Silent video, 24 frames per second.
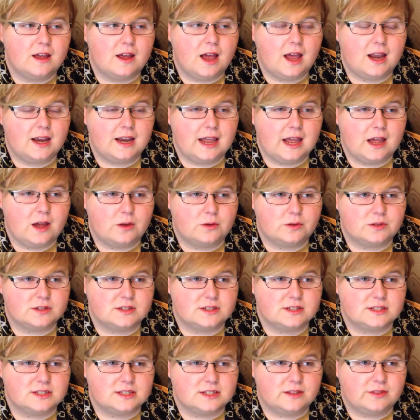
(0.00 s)

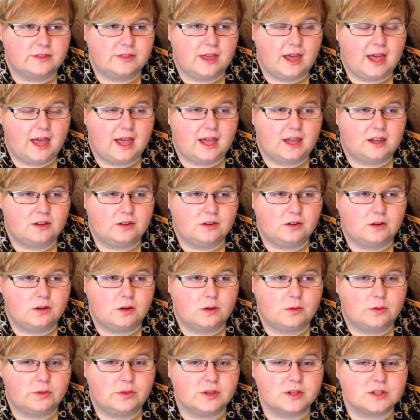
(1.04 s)
announced that,
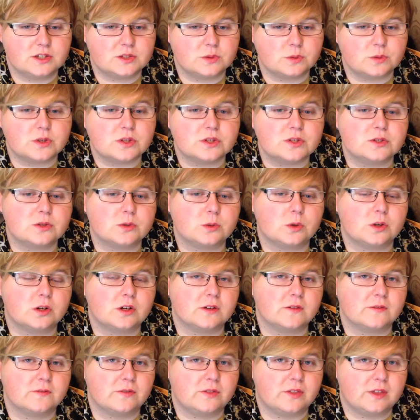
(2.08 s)
this was sort
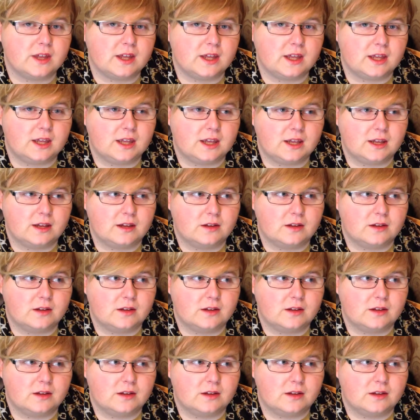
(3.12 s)
of the